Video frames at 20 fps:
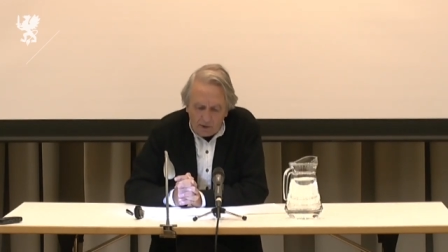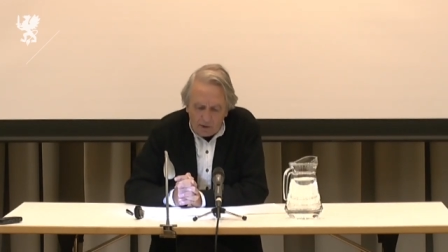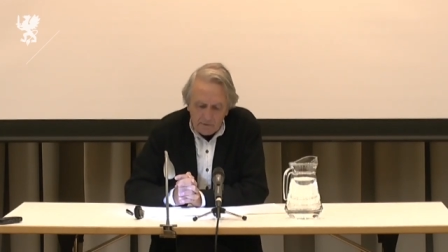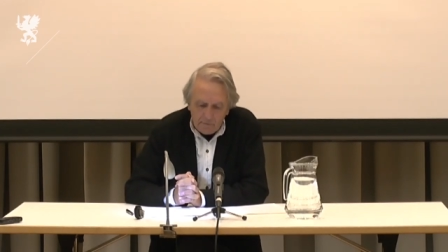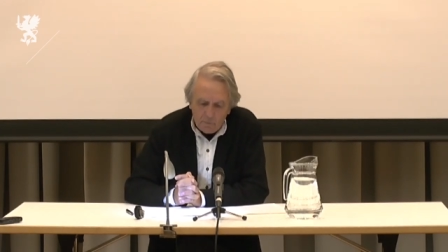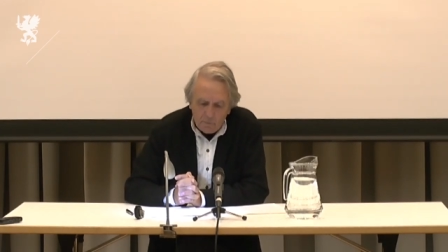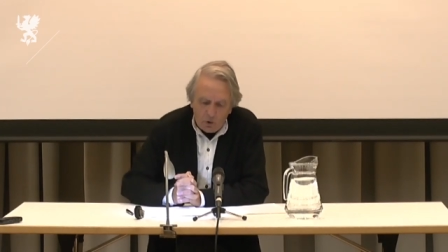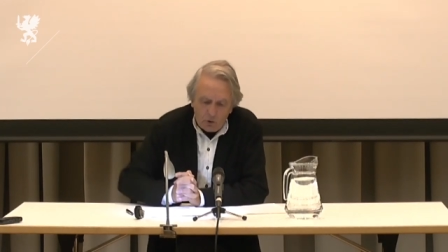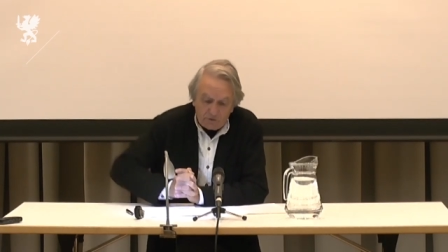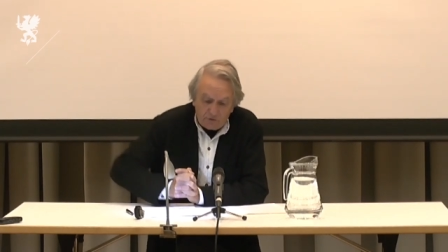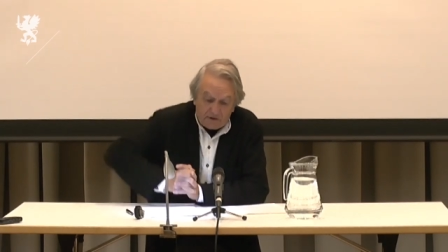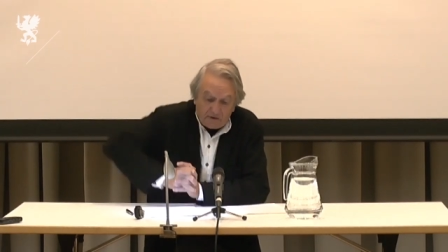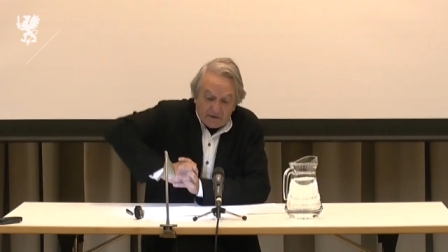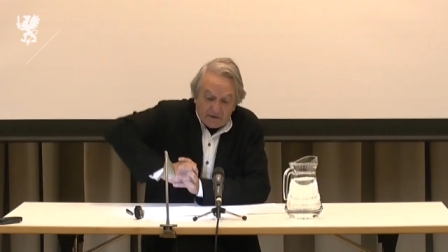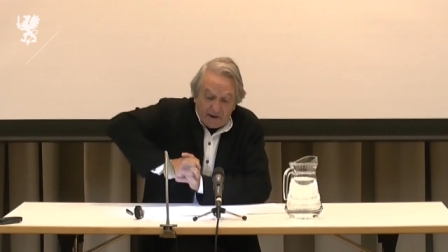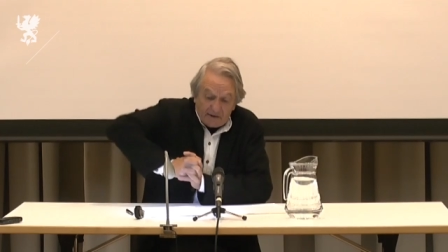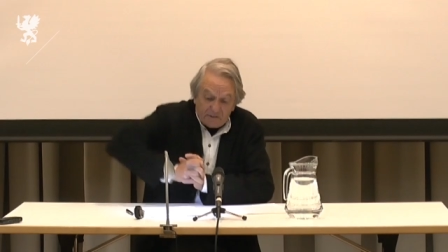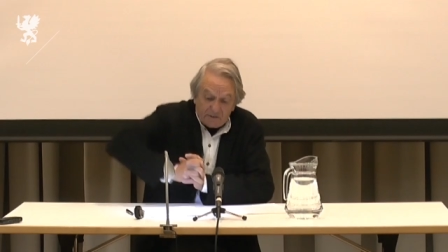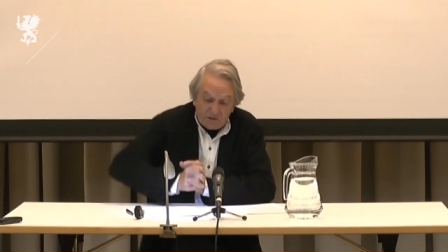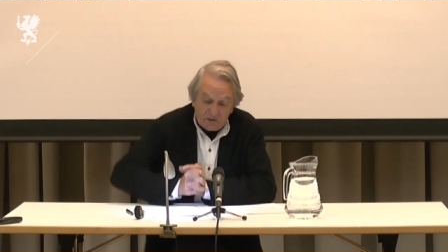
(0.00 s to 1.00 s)
and more
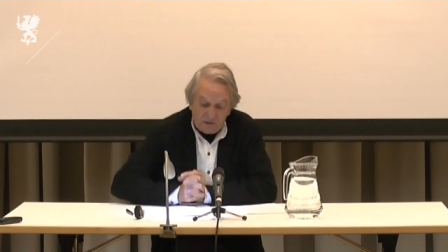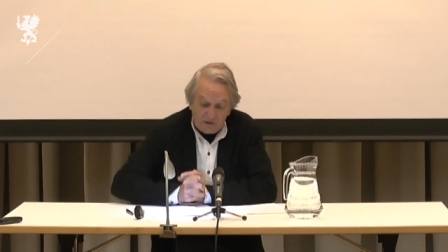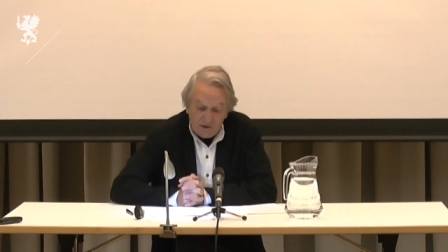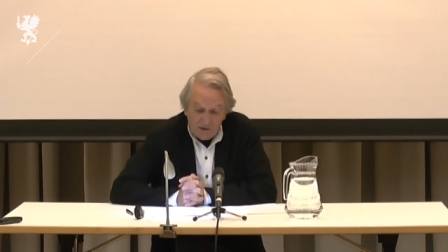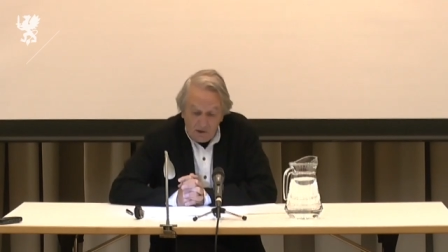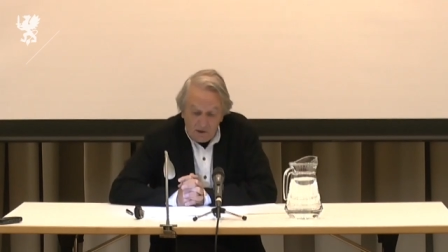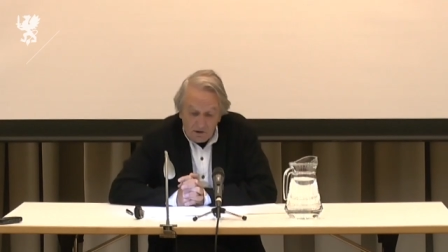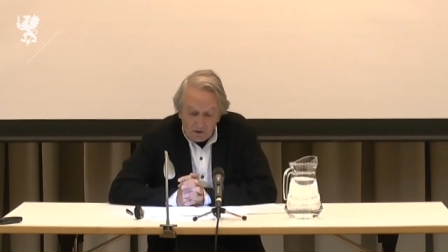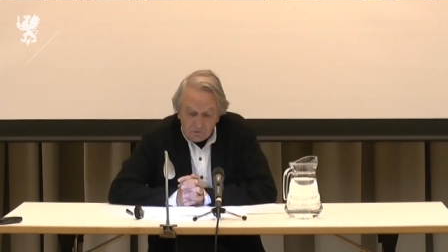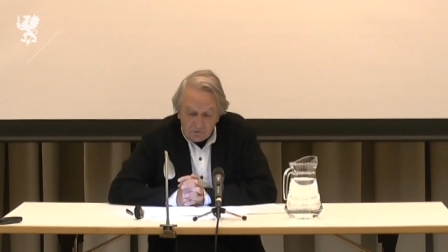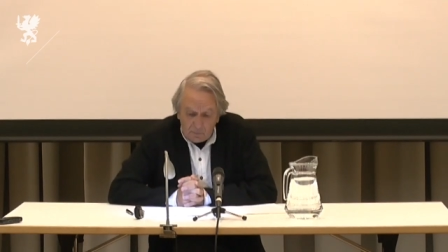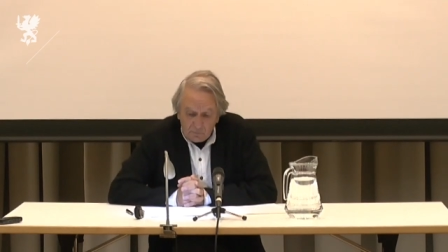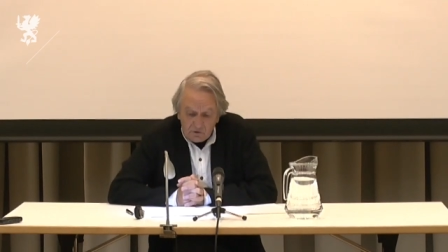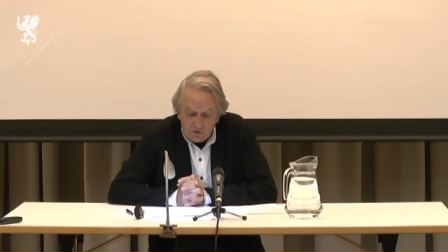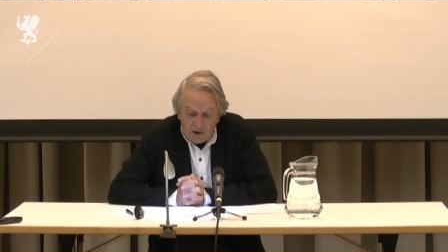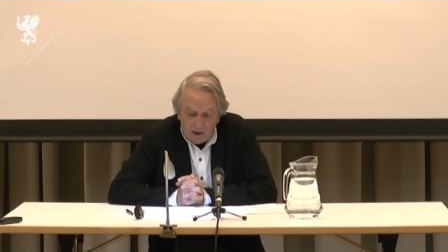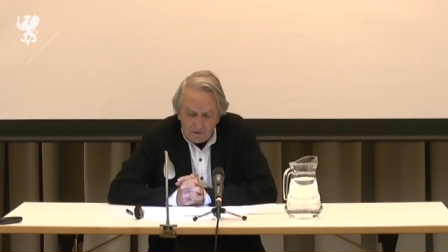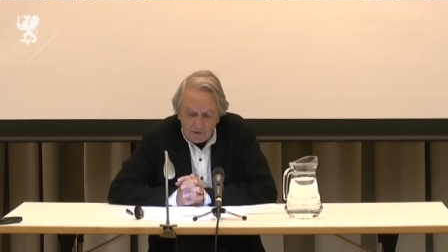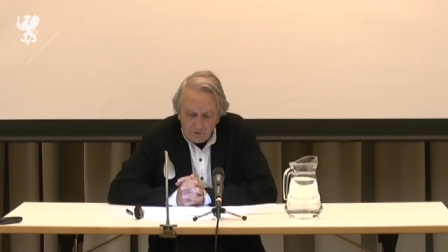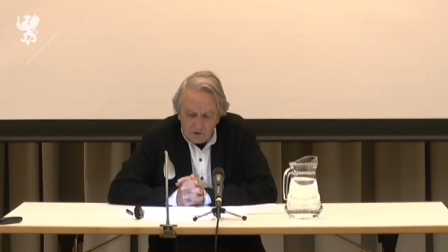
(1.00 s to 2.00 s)
detached from the
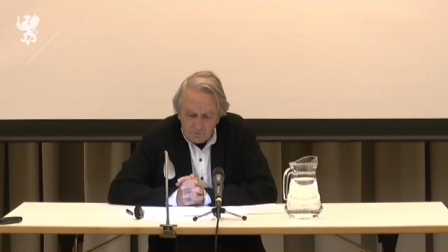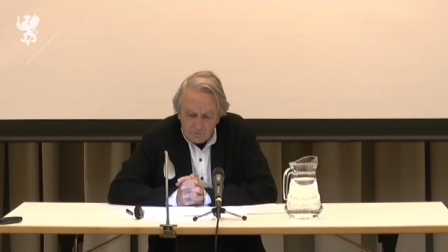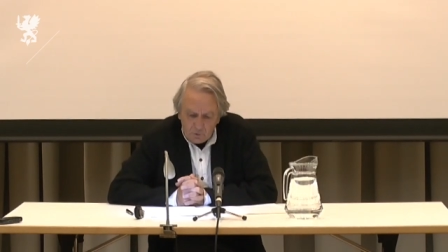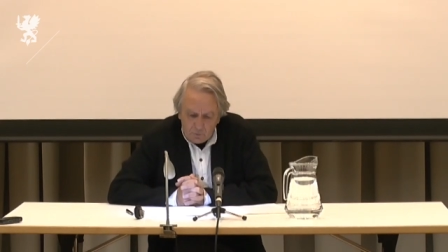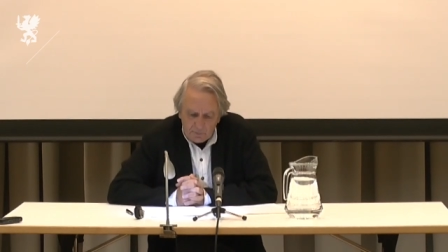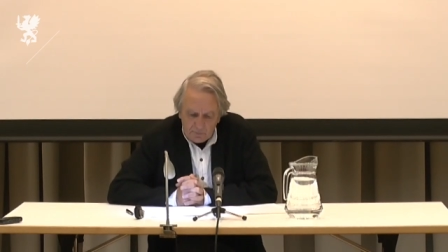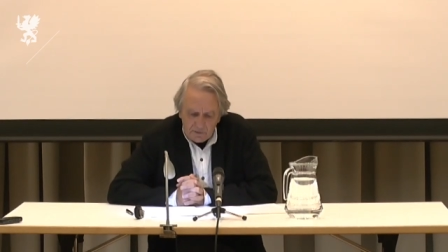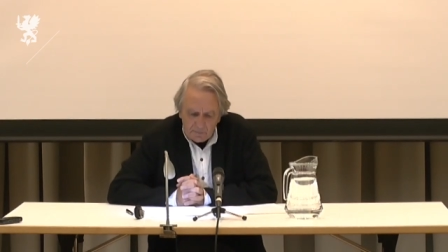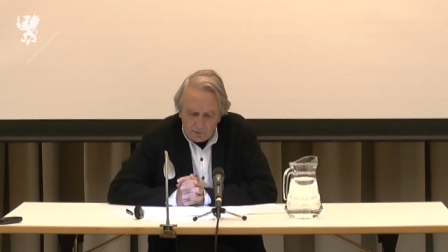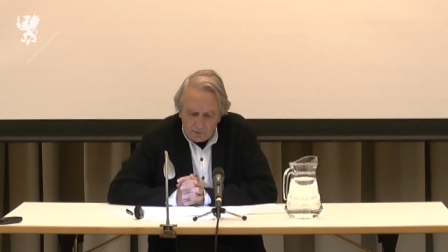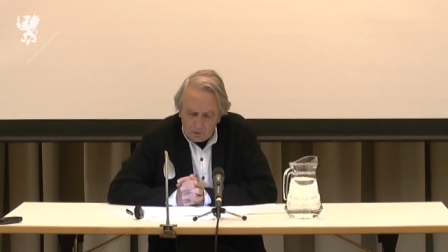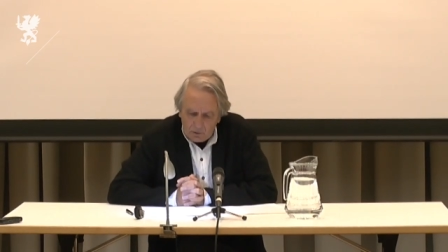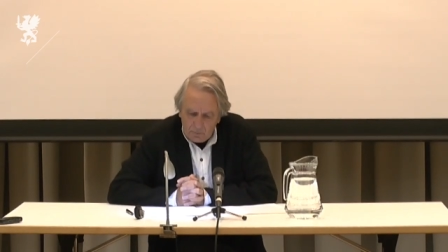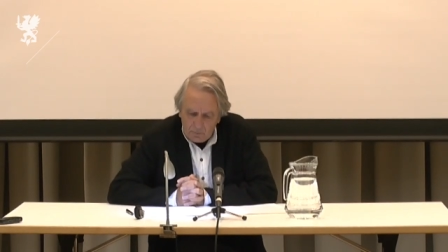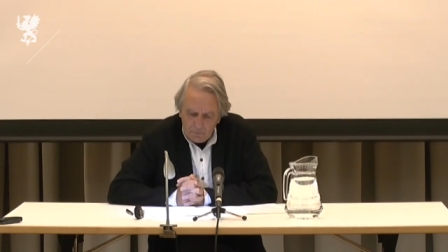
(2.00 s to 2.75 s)
life of the people.